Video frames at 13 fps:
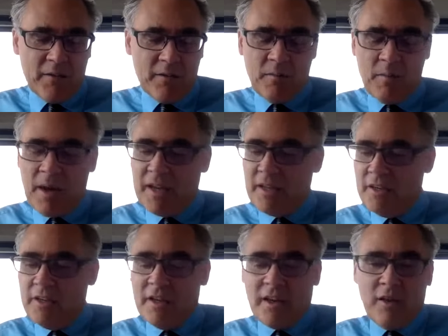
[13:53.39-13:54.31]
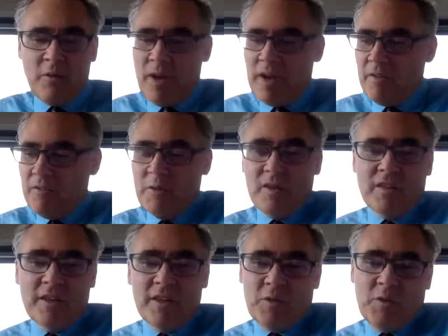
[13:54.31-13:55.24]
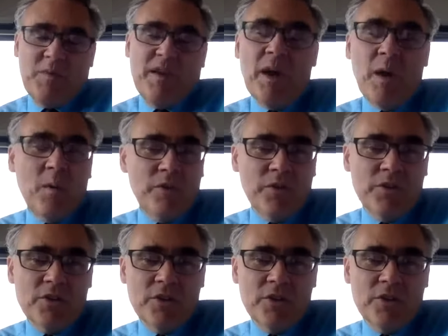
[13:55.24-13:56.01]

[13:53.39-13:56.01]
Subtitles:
my nutty way of doing things would be helpful